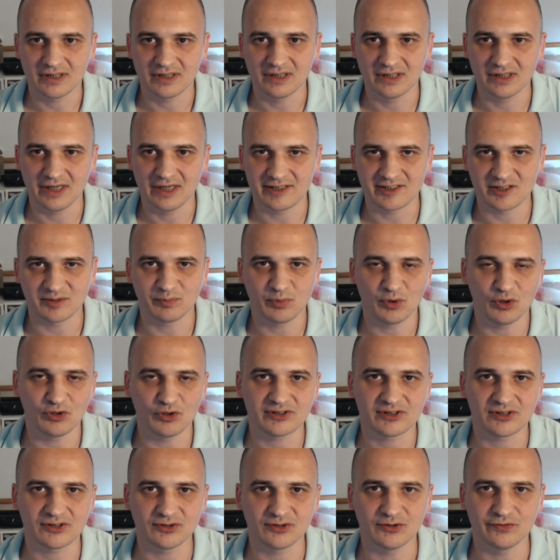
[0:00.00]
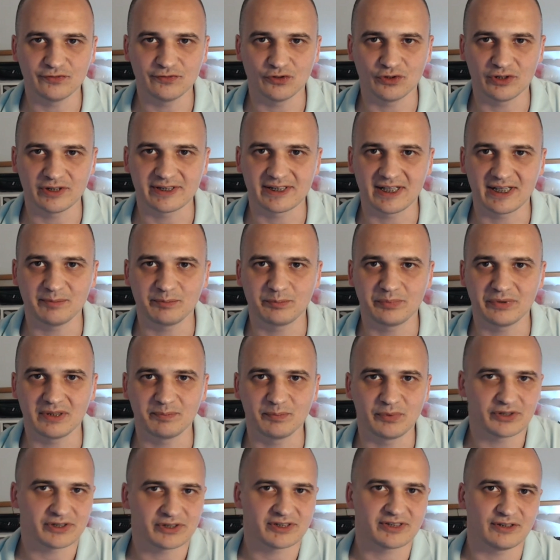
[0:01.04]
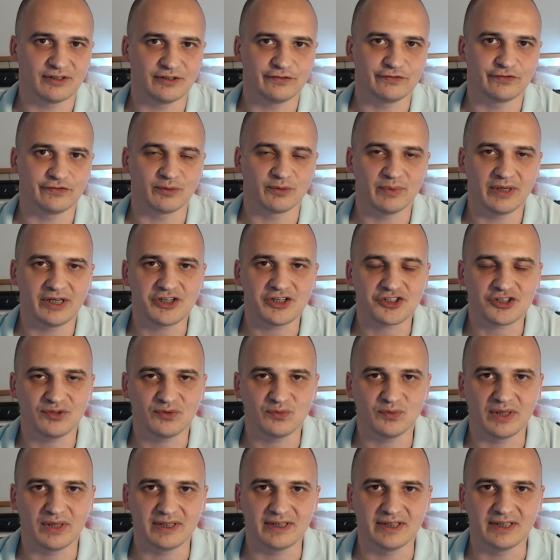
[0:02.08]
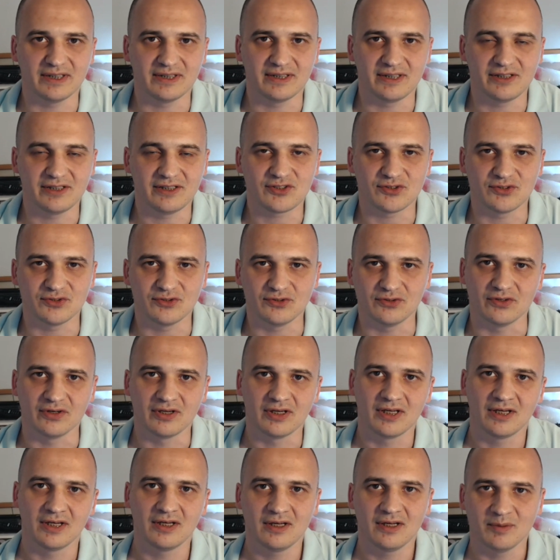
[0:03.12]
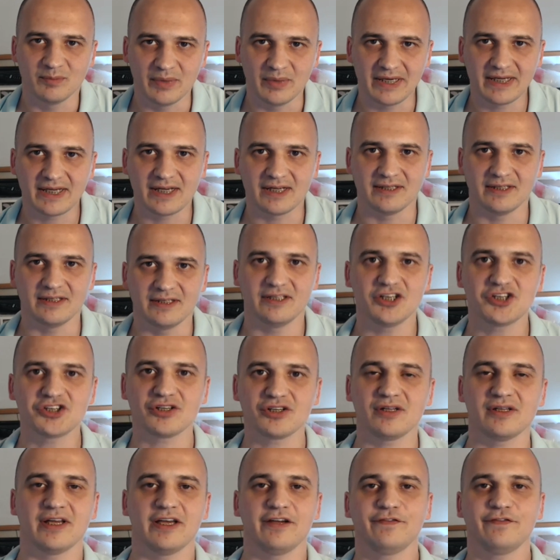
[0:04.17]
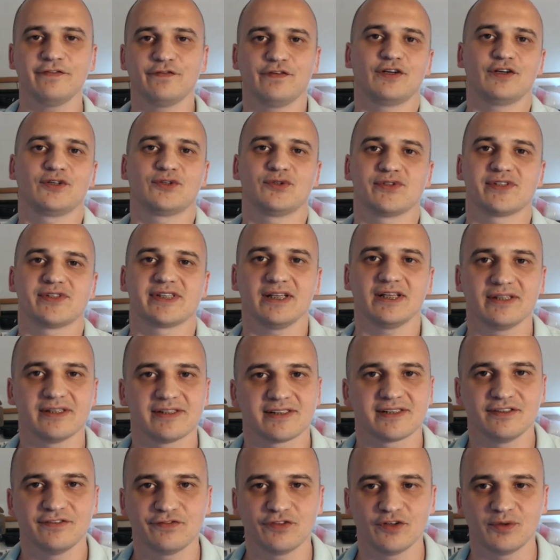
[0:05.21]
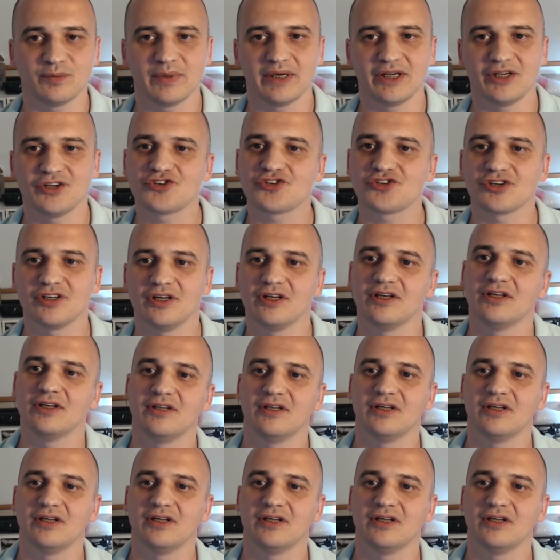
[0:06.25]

as opposed to, for example, personal information, where they need to make an additional effort to sell this information